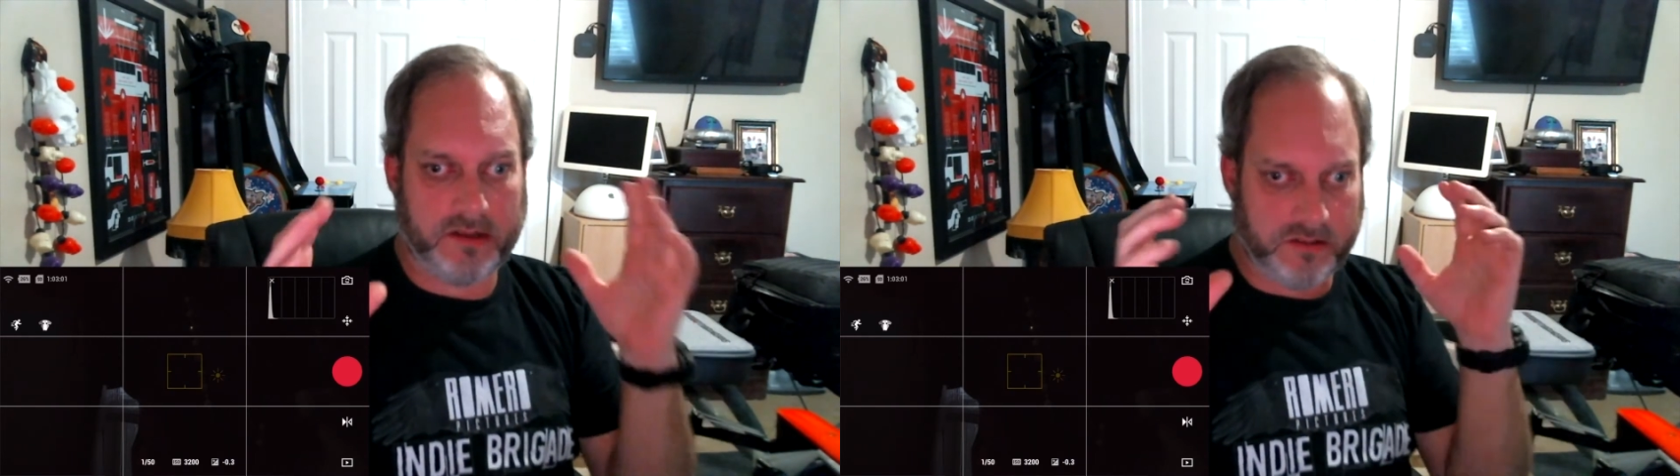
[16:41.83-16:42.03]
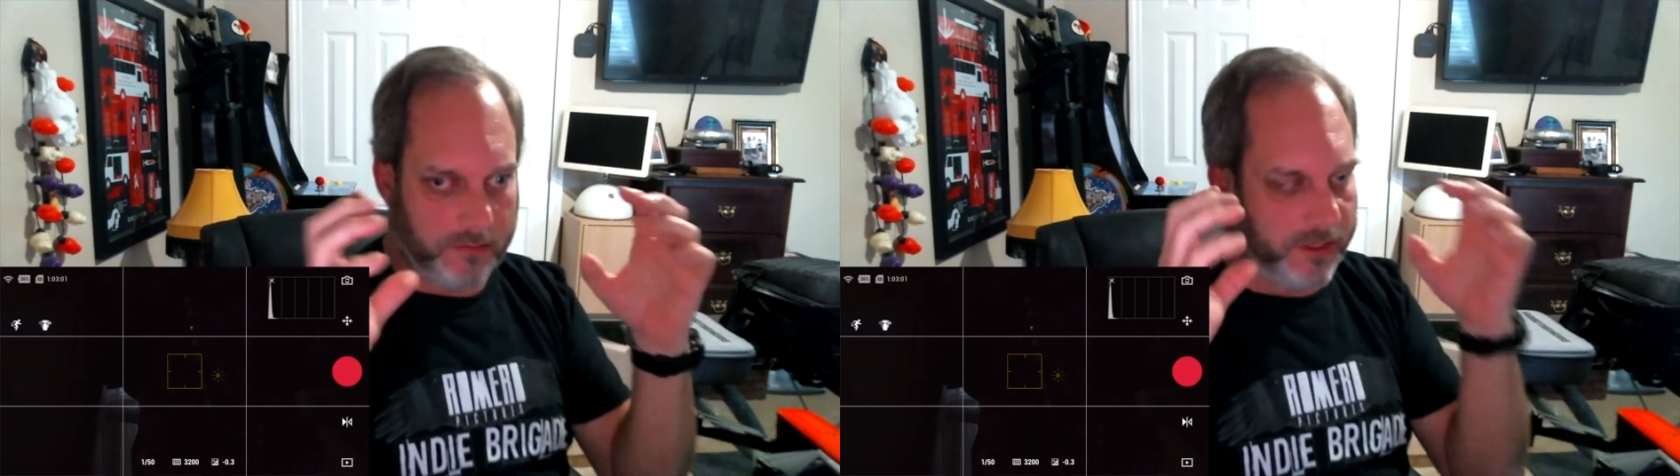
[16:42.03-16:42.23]

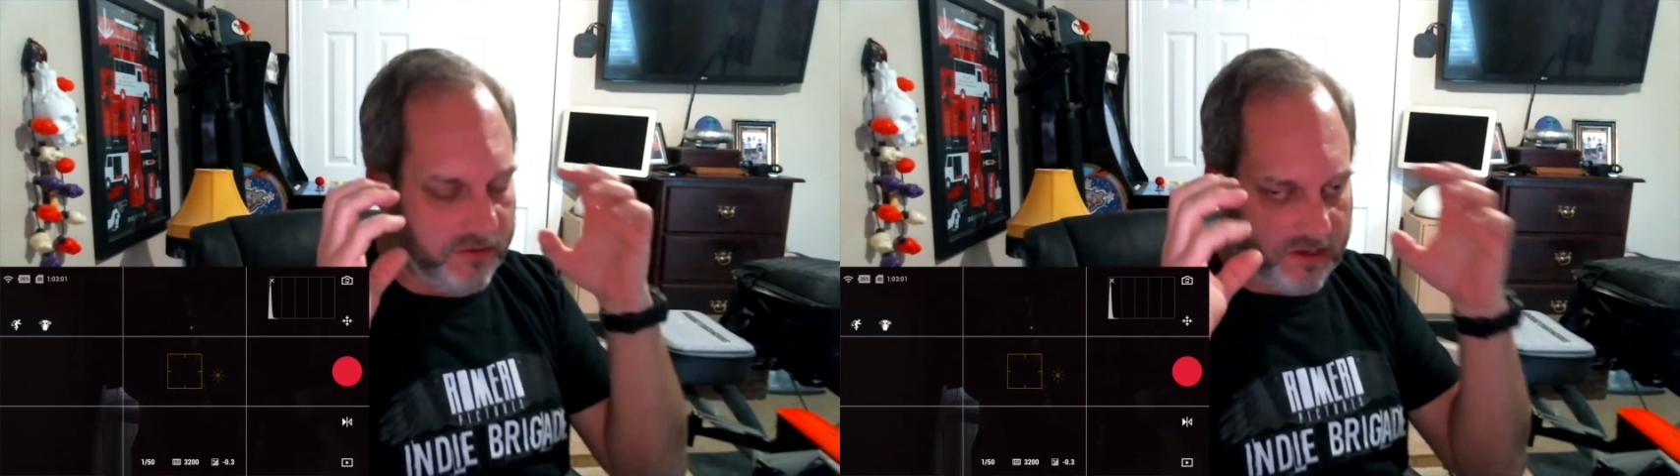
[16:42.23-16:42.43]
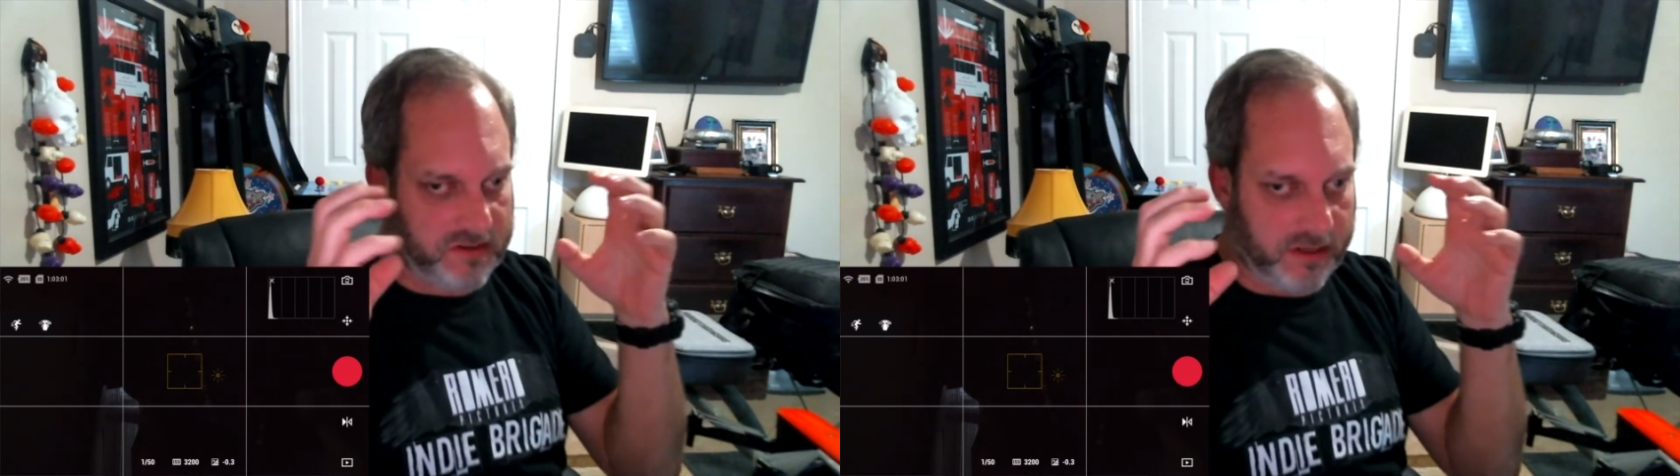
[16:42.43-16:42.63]
It's going to be
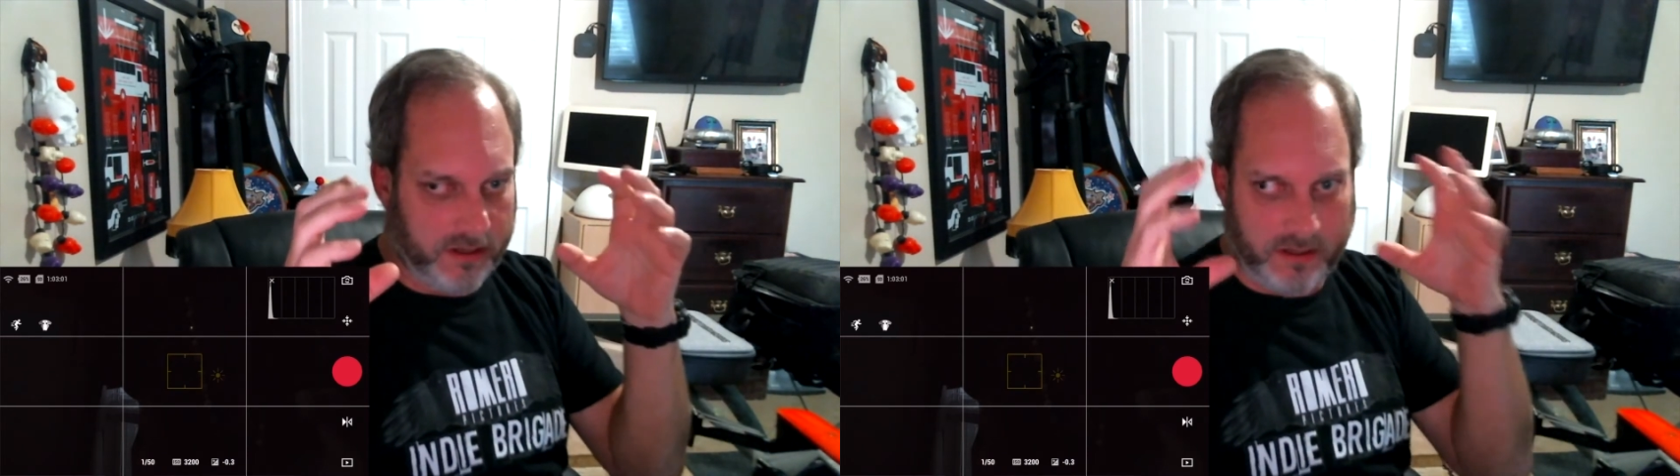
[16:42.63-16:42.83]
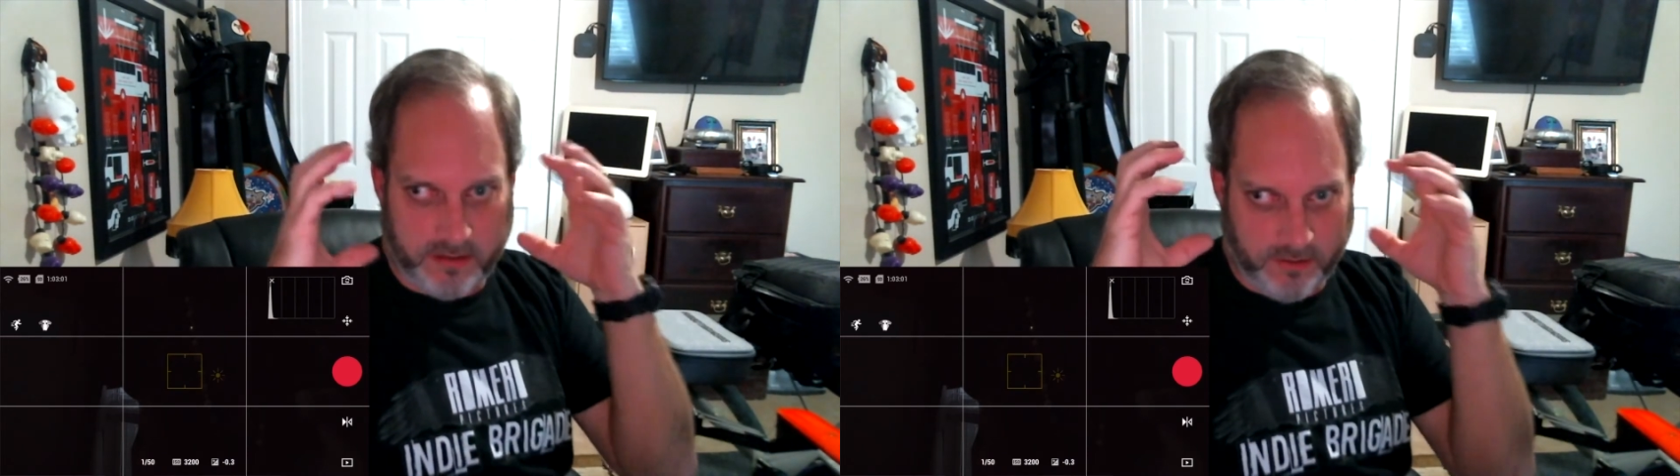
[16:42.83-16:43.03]
just
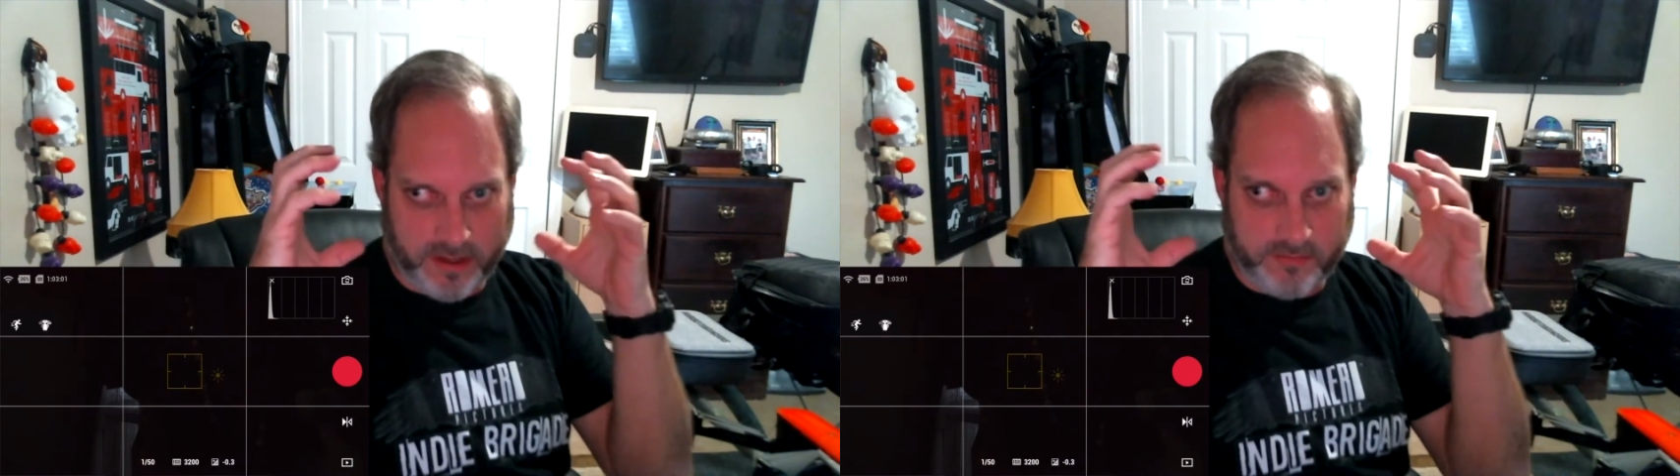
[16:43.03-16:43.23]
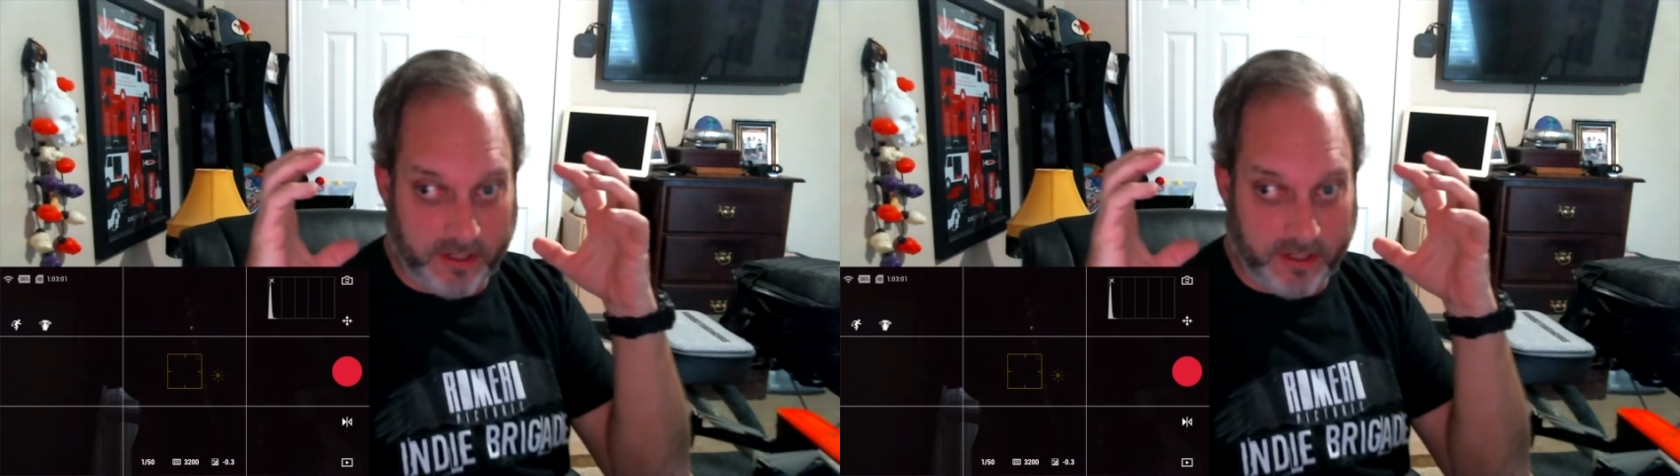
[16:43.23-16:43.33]
like you have